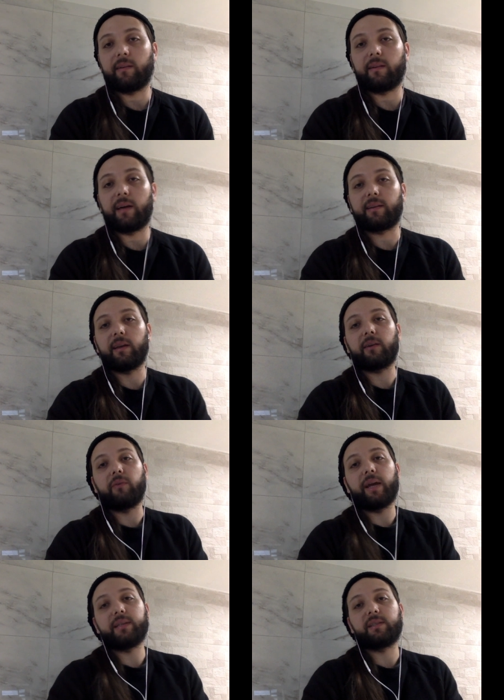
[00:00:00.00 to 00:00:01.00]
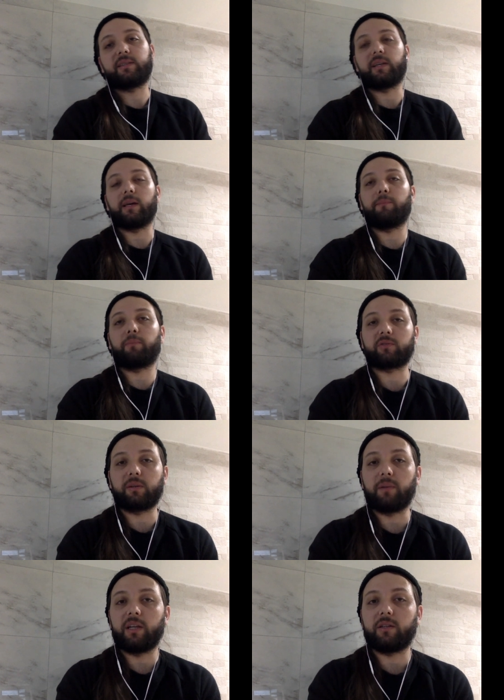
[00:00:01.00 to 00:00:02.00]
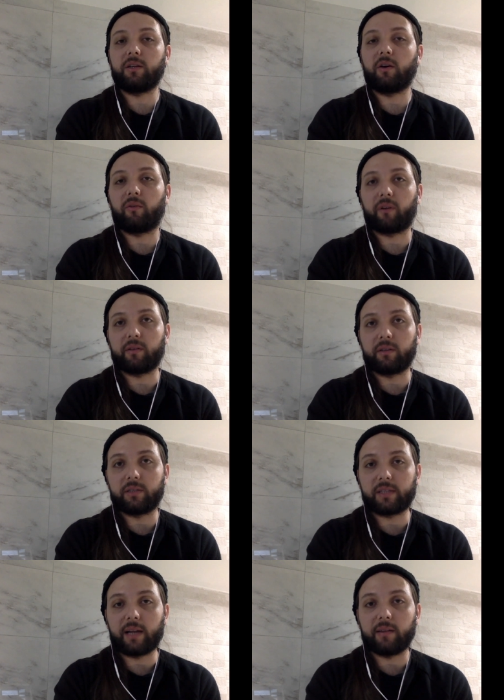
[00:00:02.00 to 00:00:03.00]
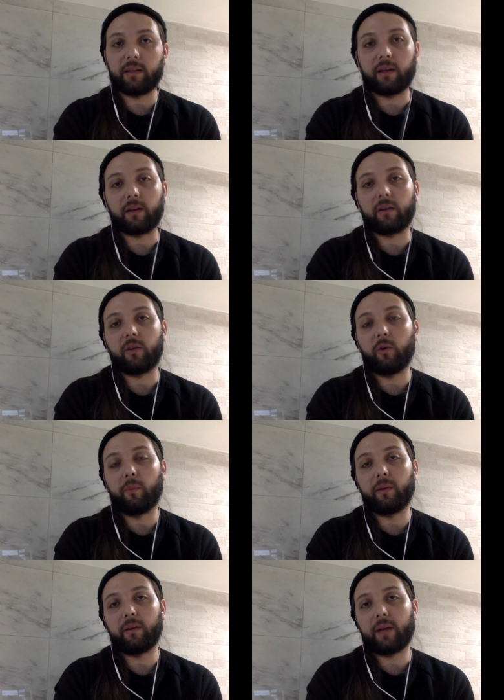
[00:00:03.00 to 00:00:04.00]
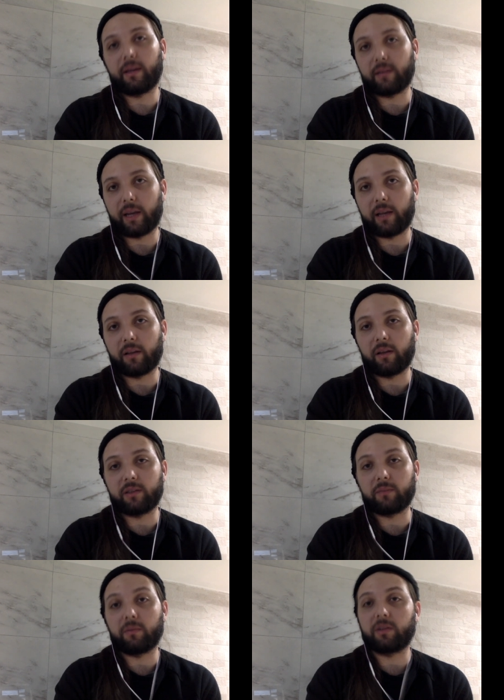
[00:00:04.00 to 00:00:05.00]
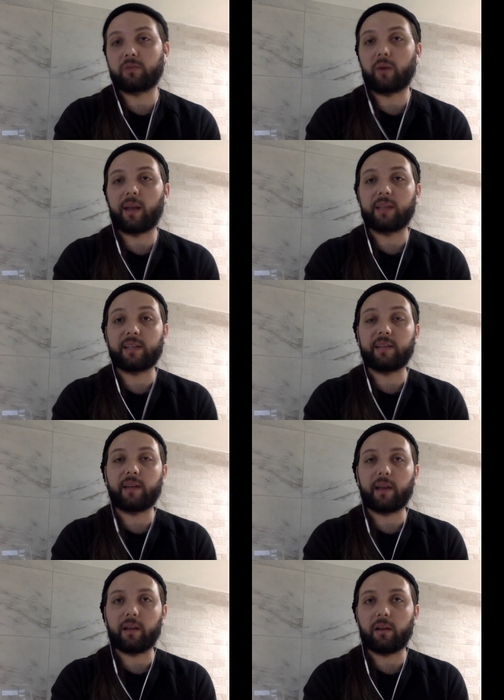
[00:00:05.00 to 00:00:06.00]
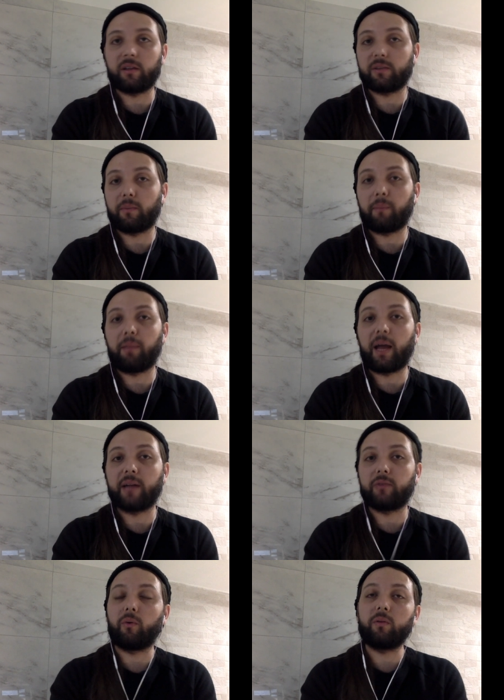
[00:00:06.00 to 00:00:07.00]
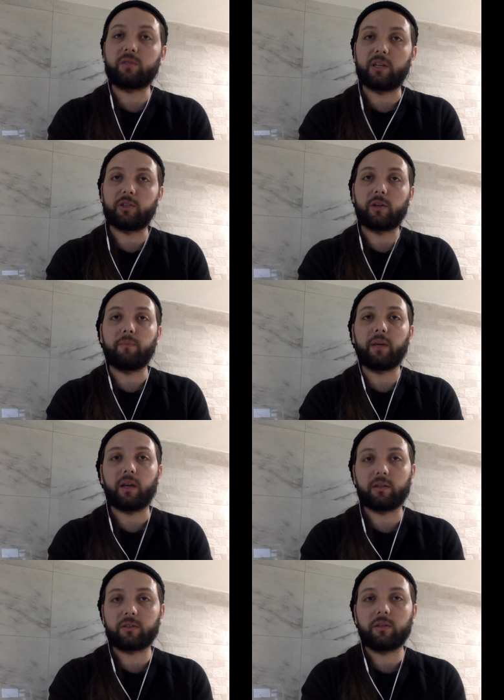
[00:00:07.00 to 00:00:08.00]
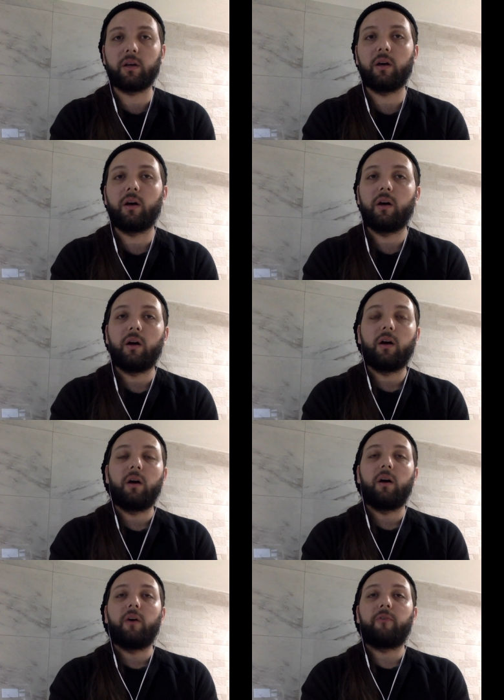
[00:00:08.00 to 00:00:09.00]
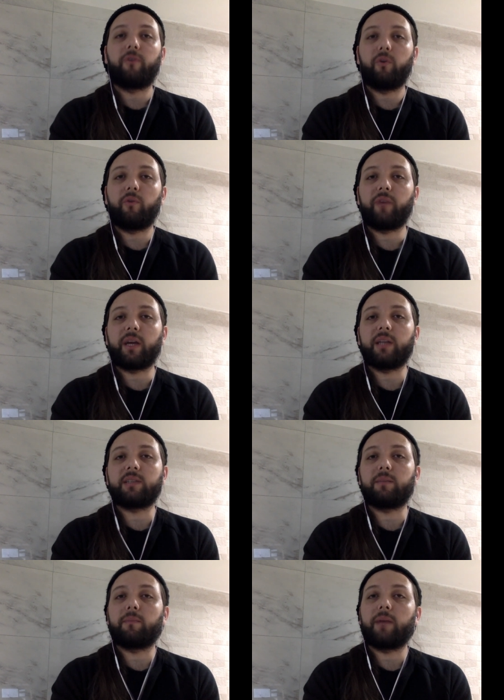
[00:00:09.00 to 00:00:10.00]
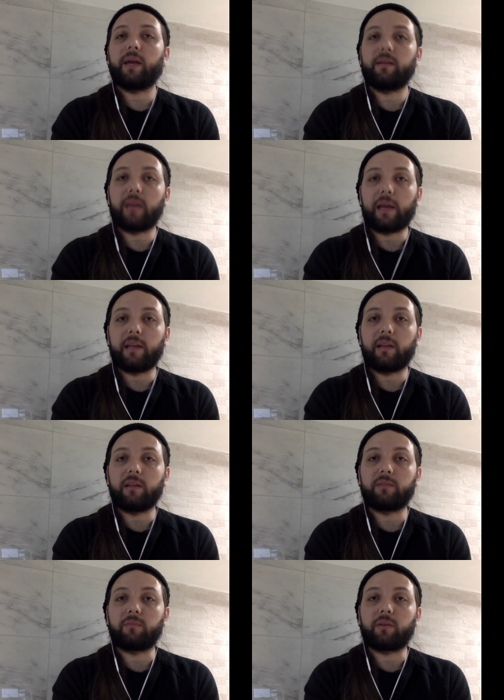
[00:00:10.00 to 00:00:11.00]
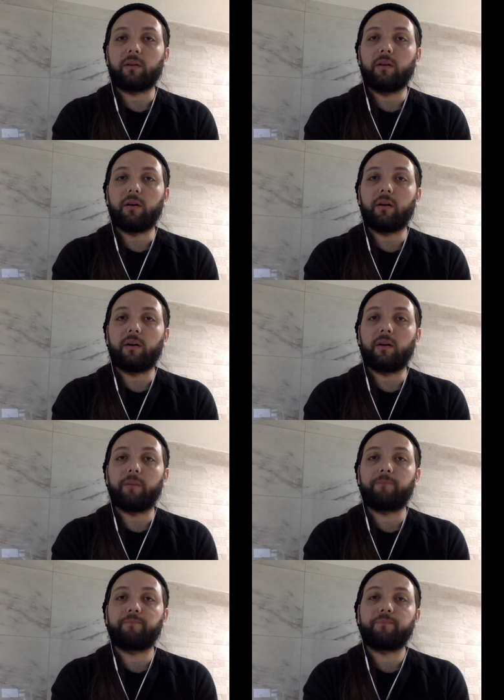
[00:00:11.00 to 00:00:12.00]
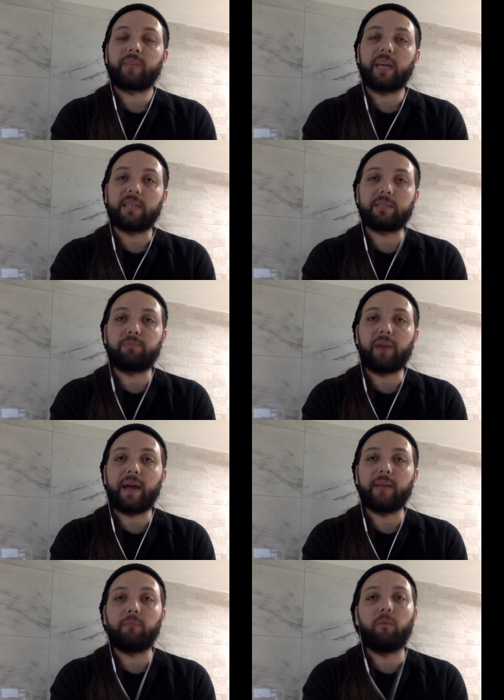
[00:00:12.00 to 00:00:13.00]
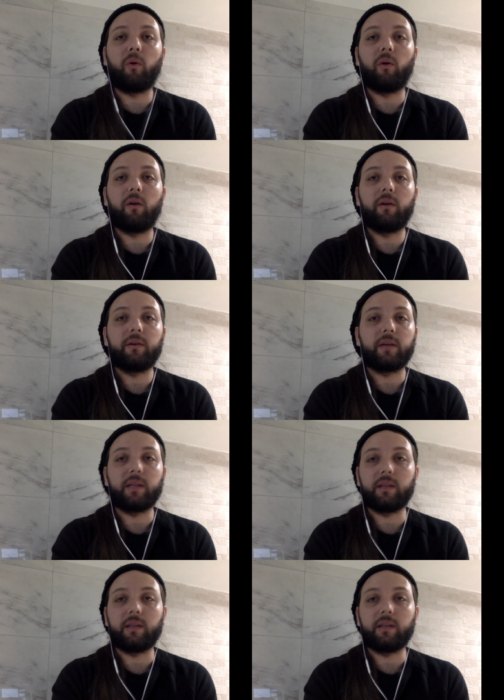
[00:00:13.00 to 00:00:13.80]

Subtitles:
that increases the possibility of understanding human antinatalism as well as antinatalism applied to all sentient beings. Through veganism, antinatalism can spread more in